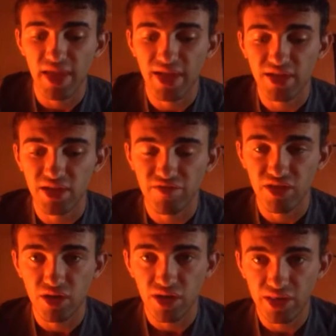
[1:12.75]
And if
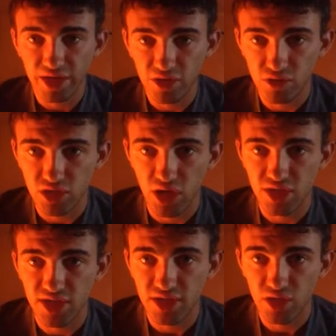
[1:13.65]
the electrical
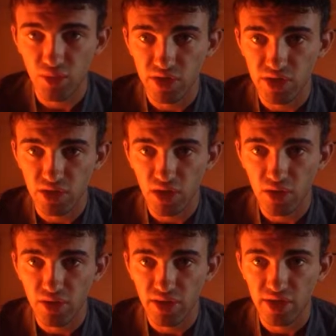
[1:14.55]
charge has nowhere to
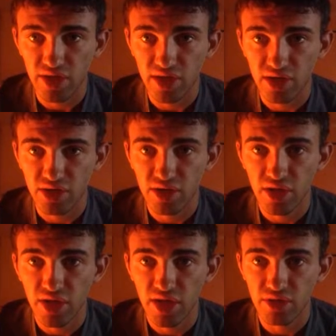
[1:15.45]
go in the conductor,
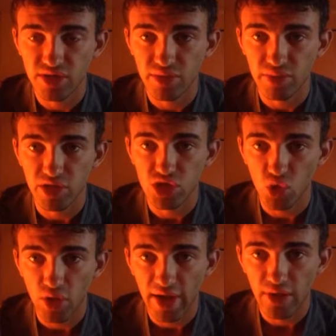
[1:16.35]
it will simply
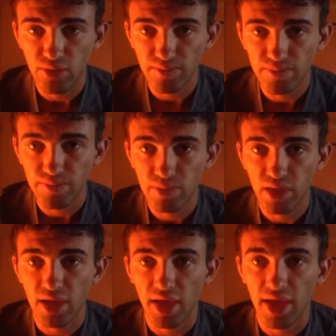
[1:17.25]
short out
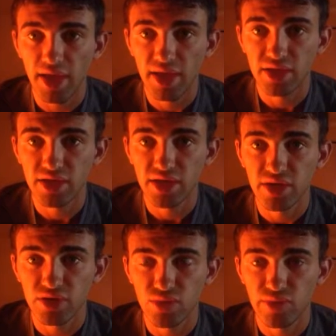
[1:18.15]
and
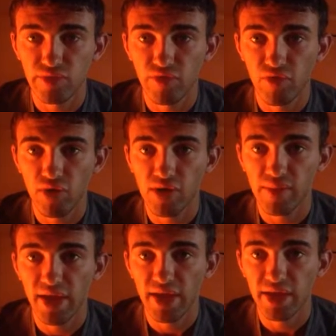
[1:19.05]
it will
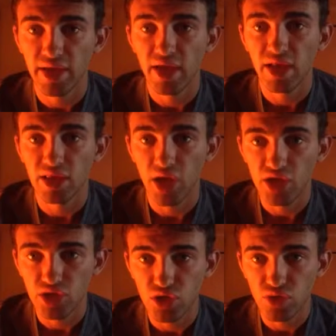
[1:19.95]
form a
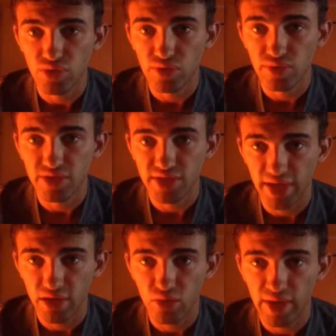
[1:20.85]
longitudinal
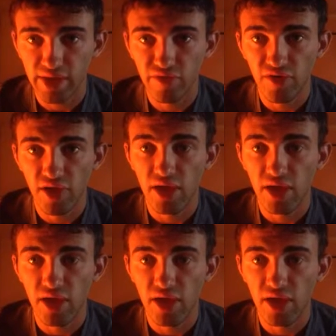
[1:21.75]
scalar wave,